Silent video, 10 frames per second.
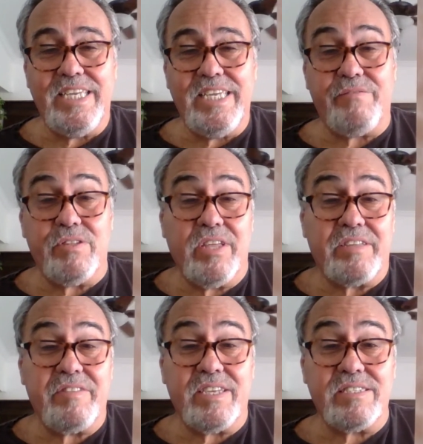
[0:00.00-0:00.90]
If you like
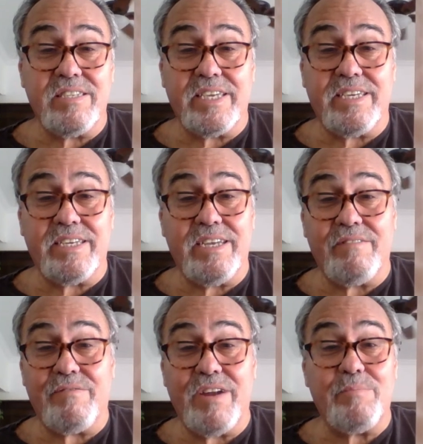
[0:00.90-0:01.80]
things like uh,
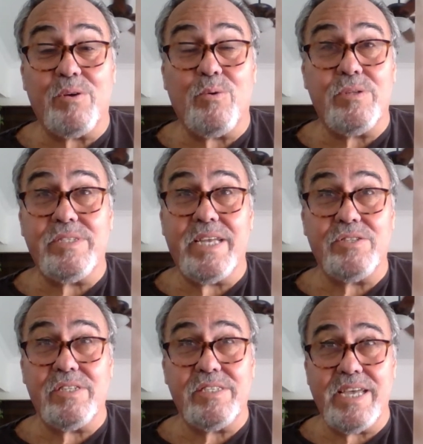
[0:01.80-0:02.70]
Frank McCourt's
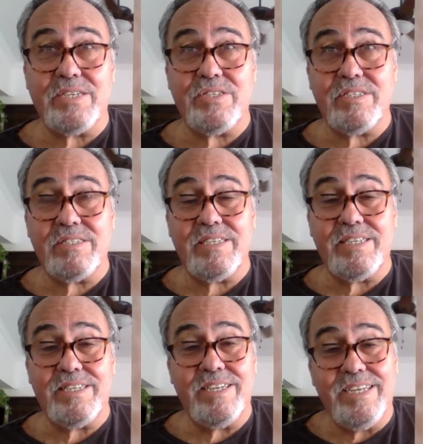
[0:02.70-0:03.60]
Angela's Ashes and